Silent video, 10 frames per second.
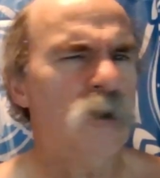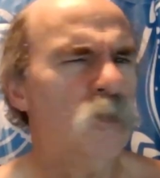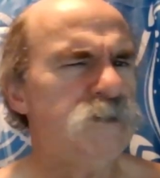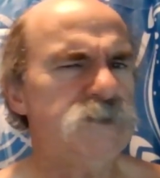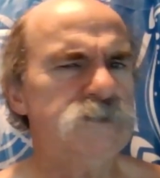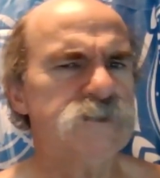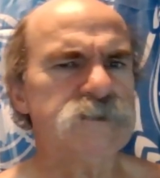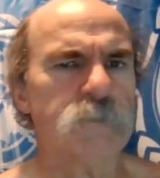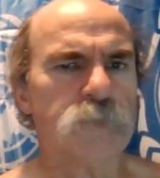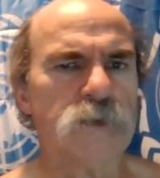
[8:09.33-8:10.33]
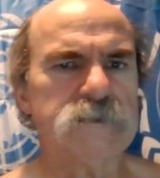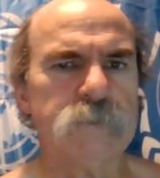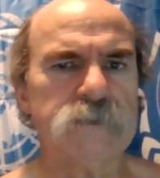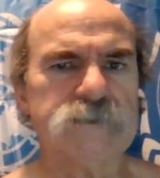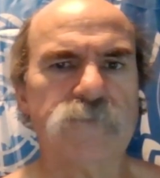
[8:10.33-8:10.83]
which uses the
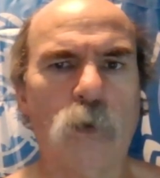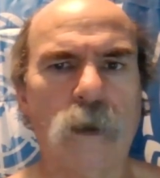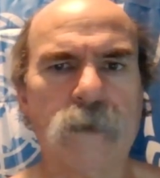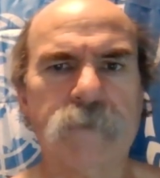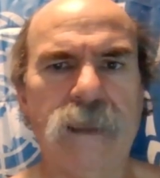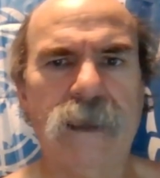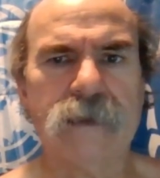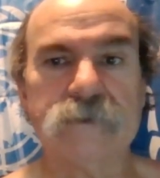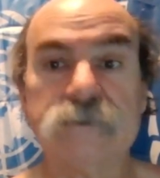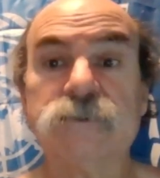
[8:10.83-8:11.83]
principles of quantum mechanics